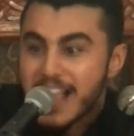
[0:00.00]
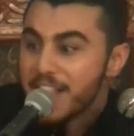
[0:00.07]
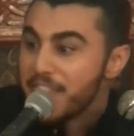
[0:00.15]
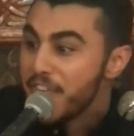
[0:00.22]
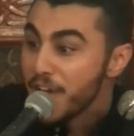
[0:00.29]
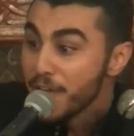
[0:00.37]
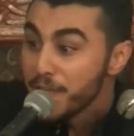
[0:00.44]

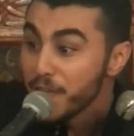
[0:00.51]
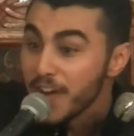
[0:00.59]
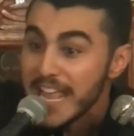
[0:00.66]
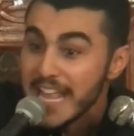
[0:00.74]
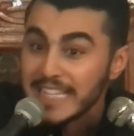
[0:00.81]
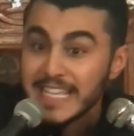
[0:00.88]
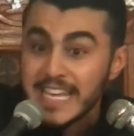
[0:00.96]
Therefore,
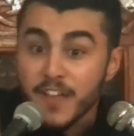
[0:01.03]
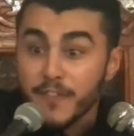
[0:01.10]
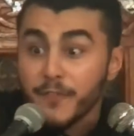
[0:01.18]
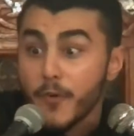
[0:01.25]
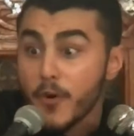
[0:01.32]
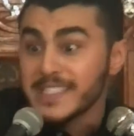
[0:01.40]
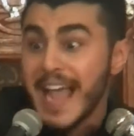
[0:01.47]
he didn't
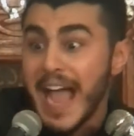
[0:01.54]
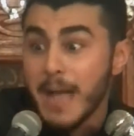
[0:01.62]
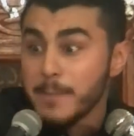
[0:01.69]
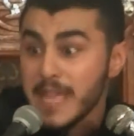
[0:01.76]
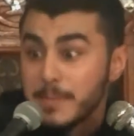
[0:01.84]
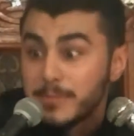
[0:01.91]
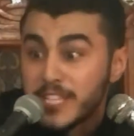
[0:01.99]
force
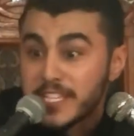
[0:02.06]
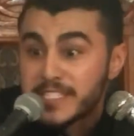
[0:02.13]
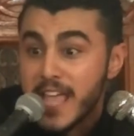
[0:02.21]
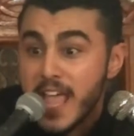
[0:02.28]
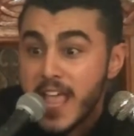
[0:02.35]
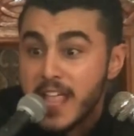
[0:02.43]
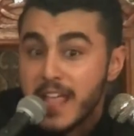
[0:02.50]
Habib to
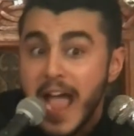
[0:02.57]
stay.